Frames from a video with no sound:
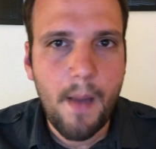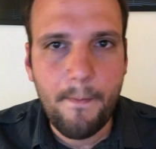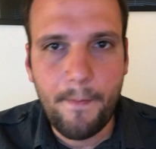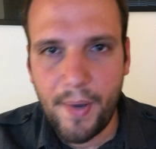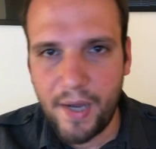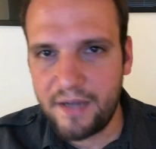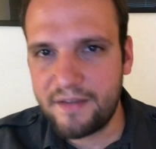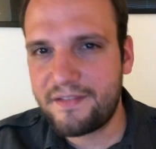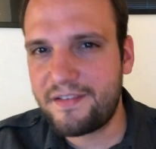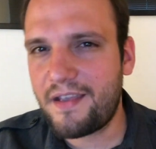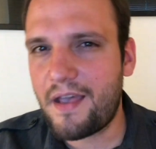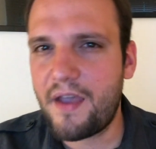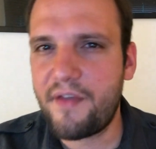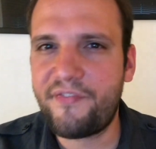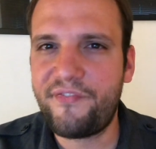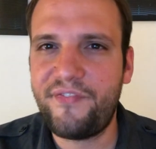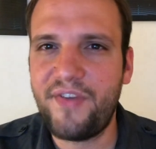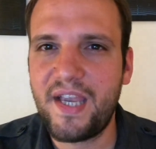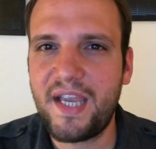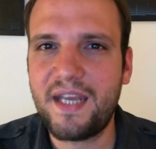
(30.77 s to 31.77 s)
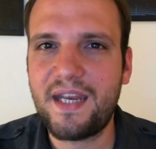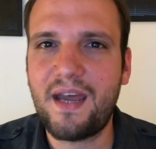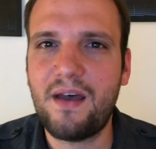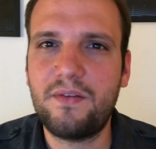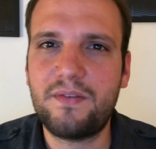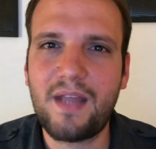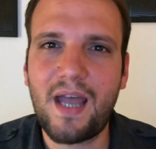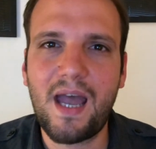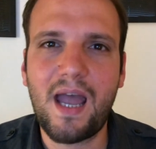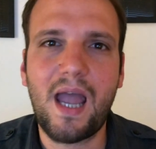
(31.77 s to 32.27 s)
But I figured
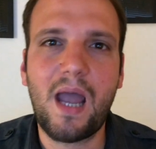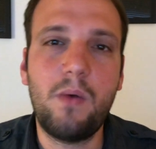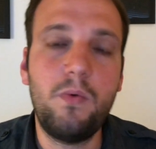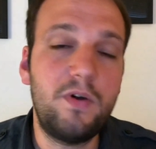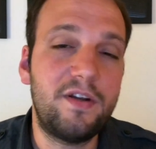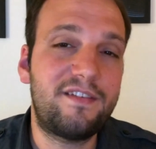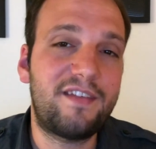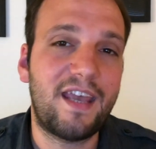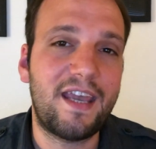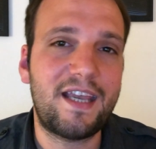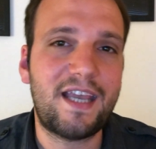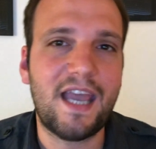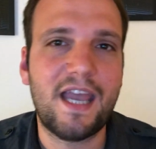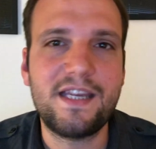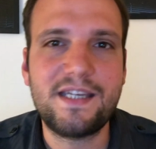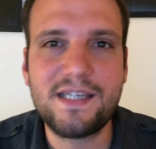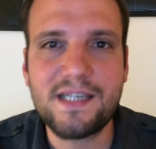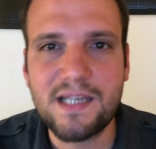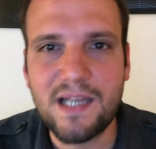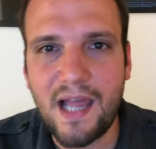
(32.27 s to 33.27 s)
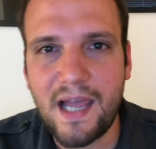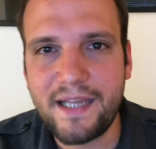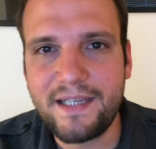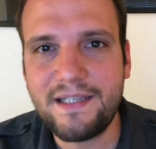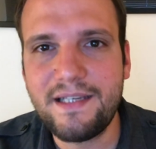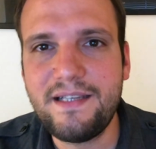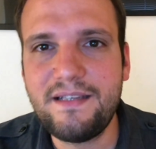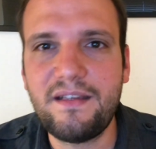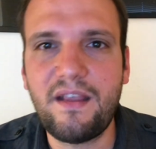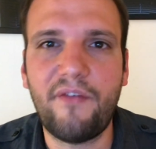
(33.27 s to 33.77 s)
out that I would take a
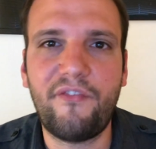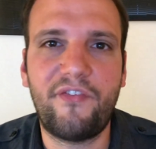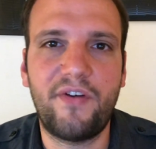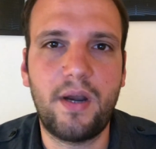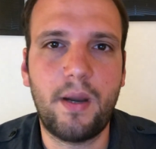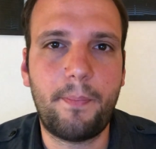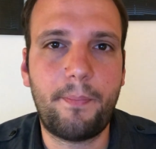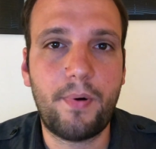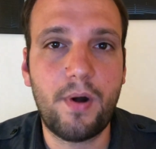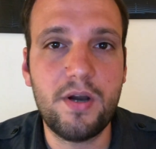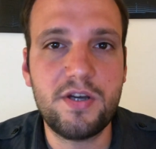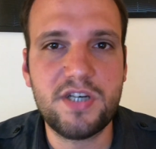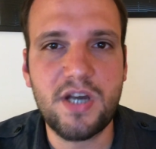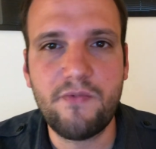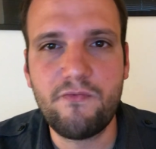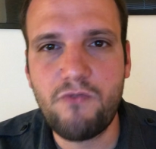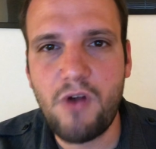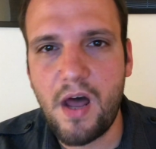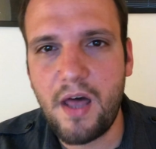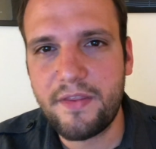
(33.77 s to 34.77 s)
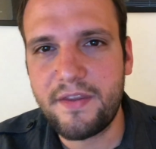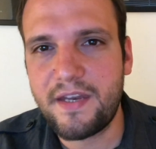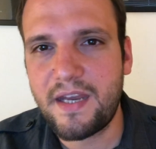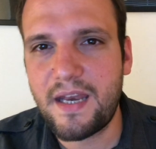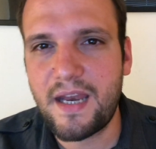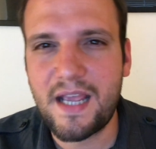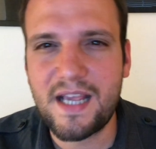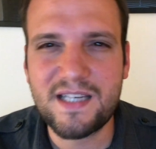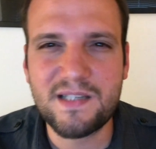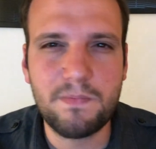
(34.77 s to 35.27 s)
slightly different approach and rather
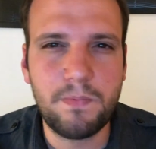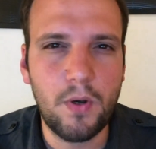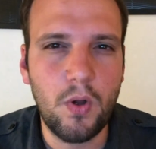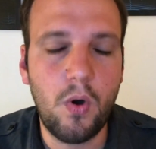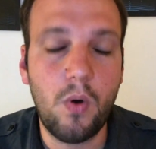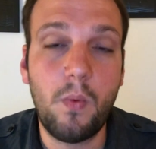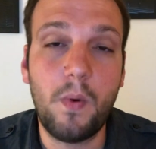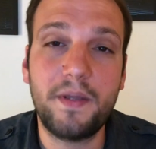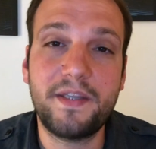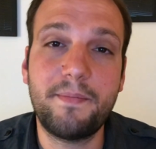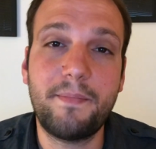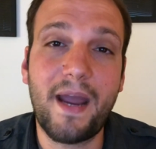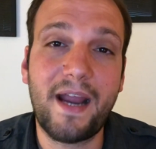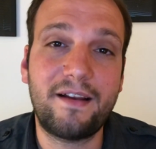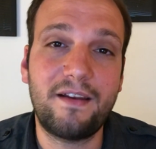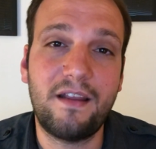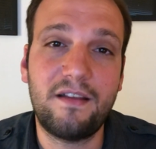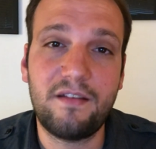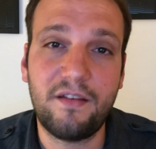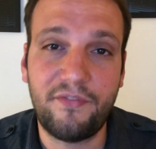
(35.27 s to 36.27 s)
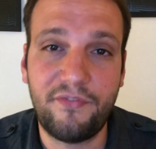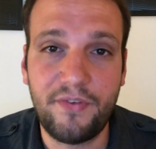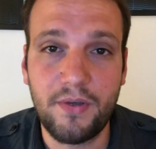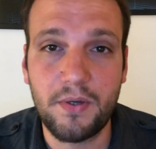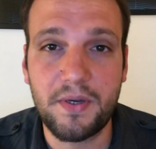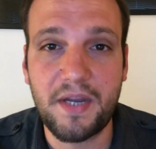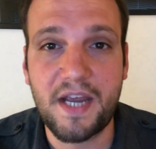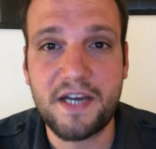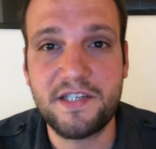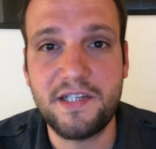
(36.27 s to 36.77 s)
than explore what the magnetic
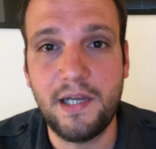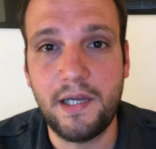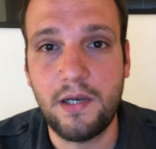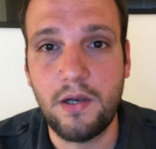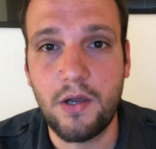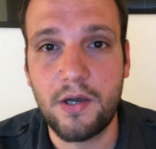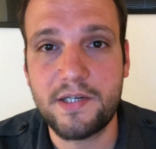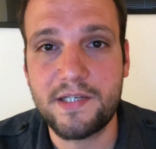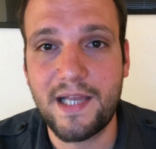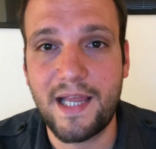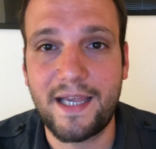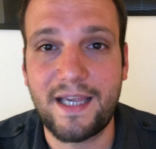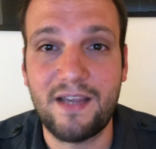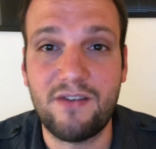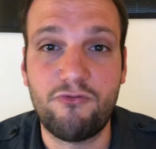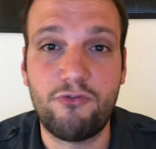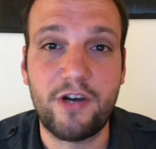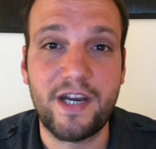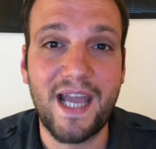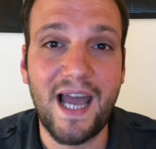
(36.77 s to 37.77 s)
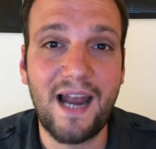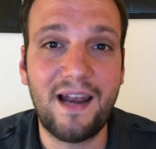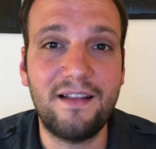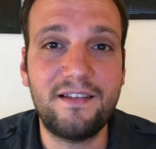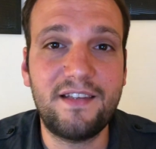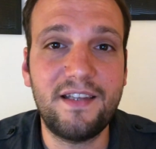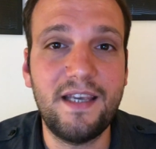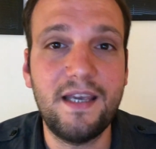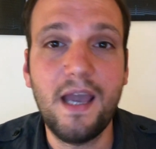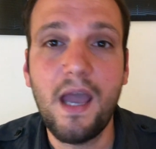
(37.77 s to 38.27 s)
field actually looks like in
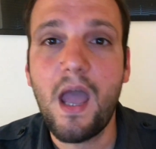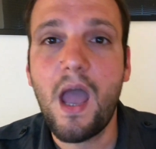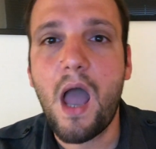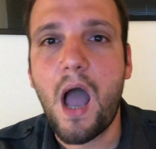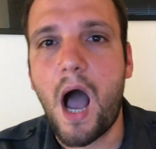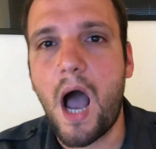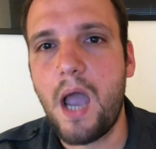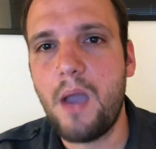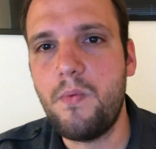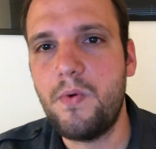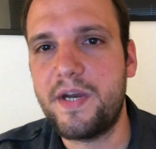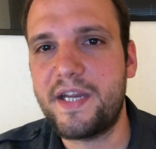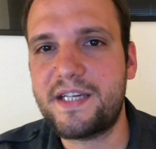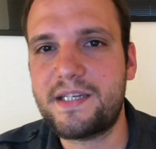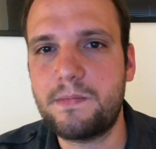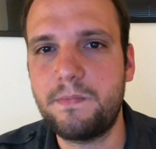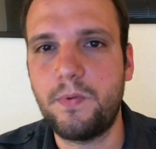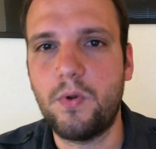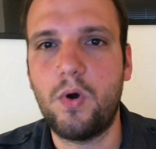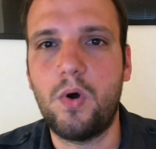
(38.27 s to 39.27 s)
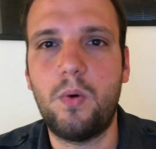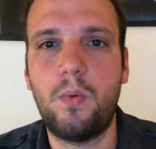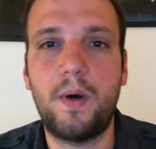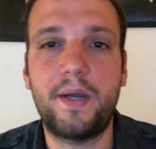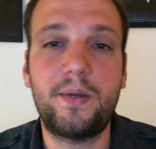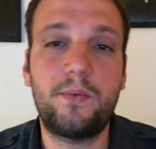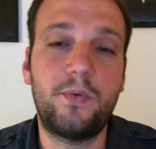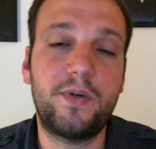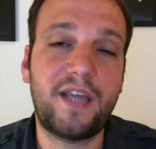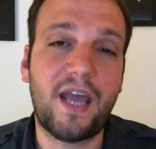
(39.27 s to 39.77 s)
reality. I would explore
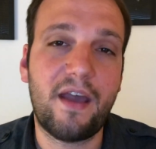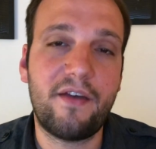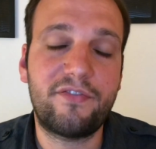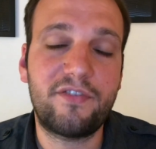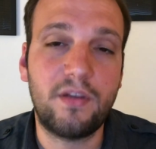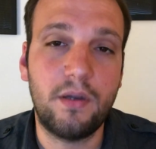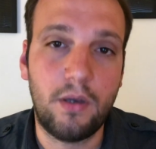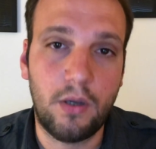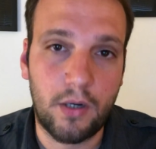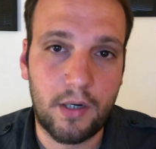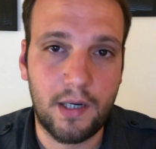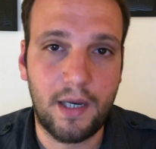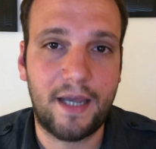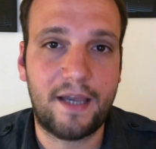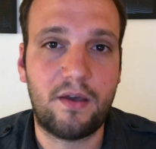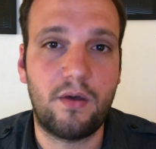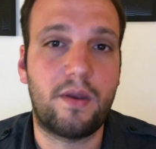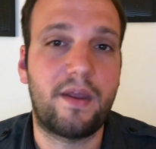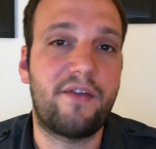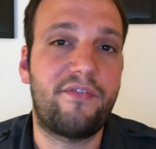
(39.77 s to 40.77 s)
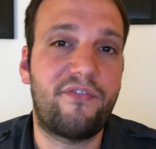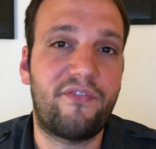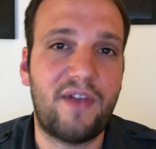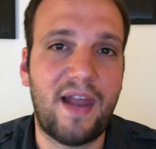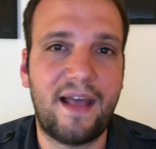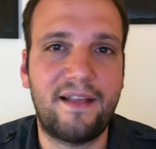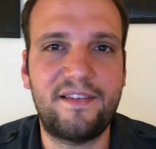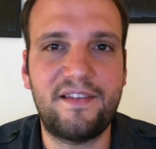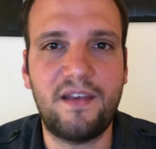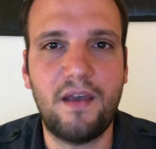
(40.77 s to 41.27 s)
what it would have to look like on a
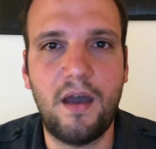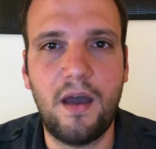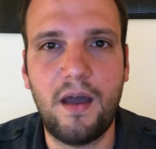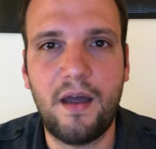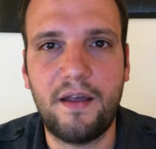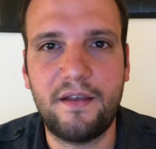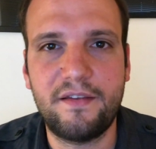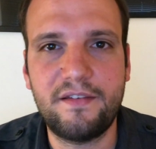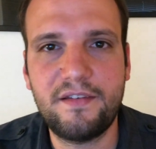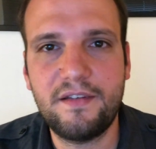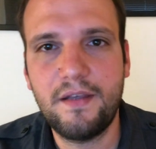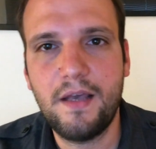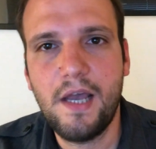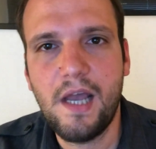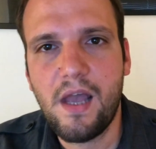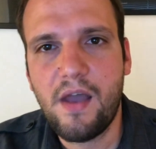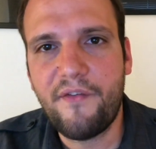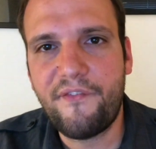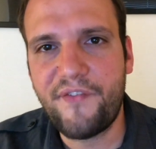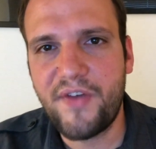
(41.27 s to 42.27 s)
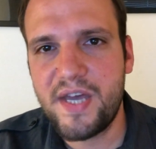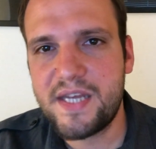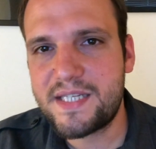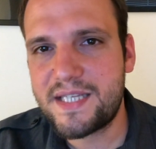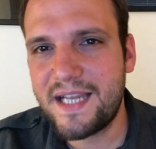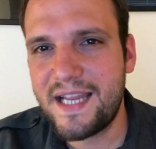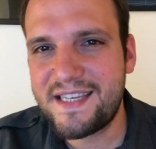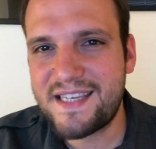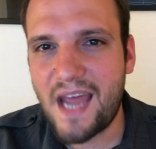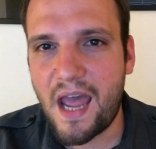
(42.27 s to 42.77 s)
flat Earth.
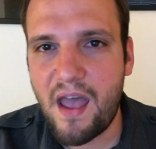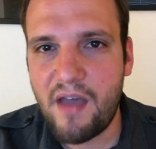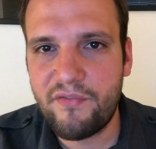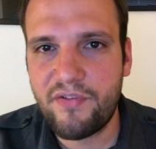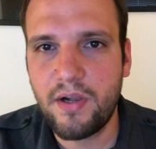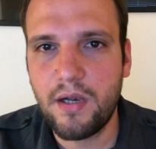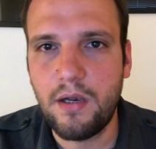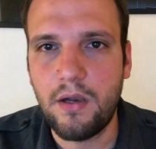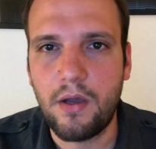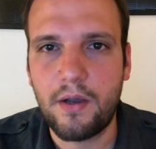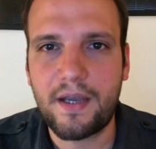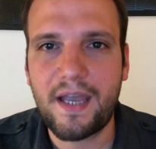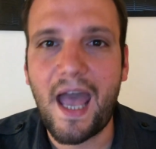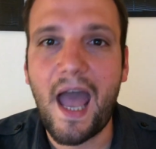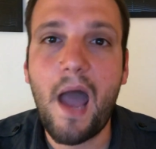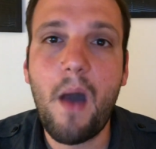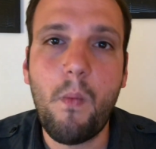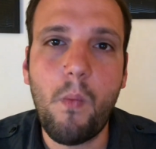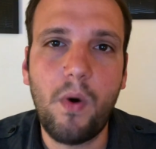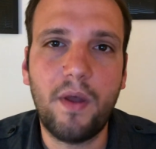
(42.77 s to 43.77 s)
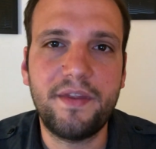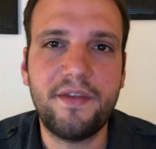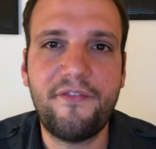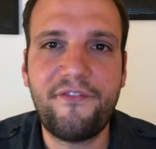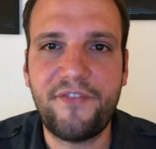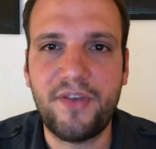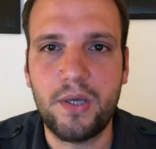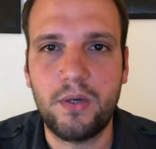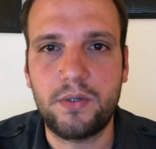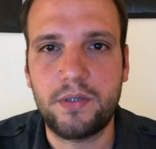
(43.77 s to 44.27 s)
First, let's have a look at what the
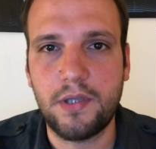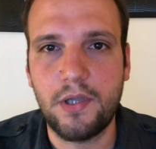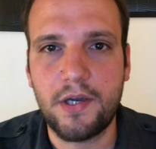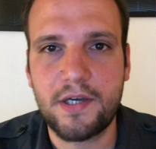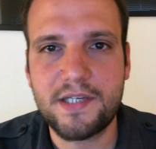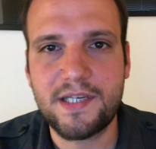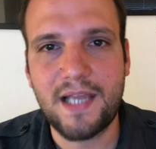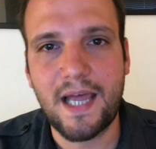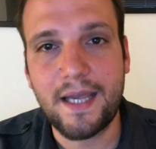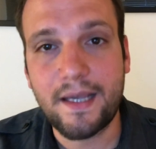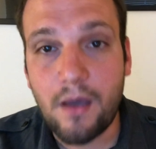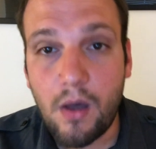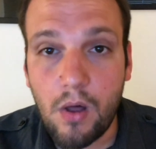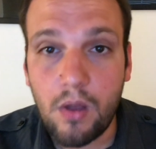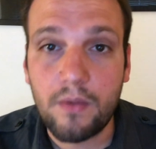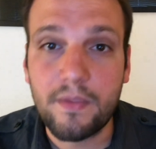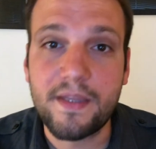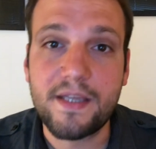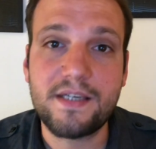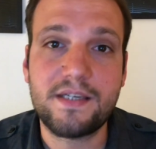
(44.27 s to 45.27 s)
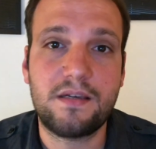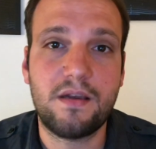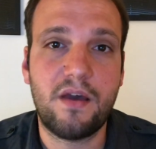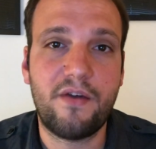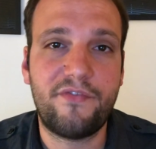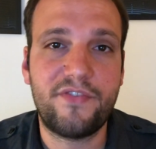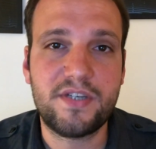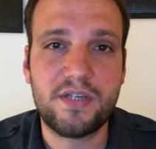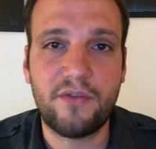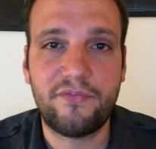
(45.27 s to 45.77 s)
field looks like on the
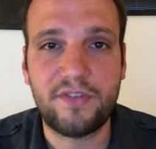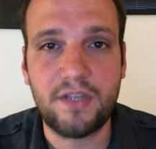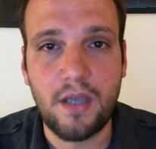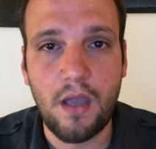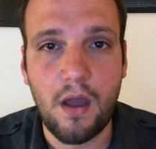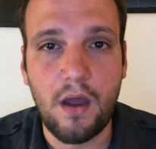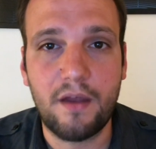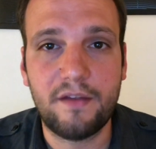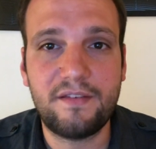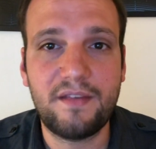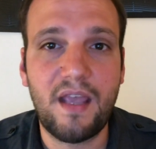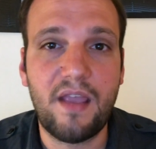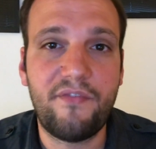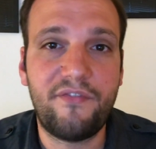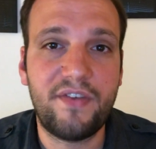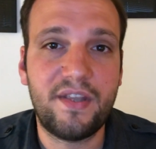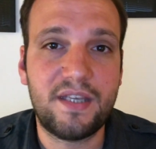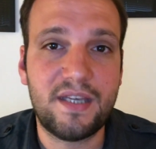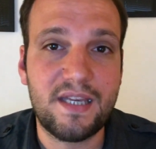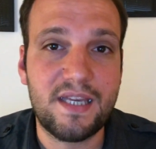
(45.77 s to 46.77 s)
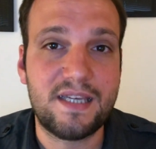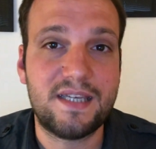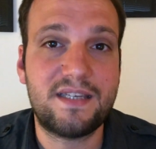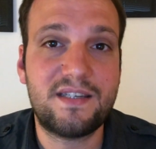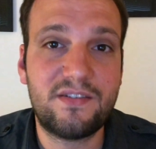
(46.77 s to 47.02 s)
surface of the Earth if it is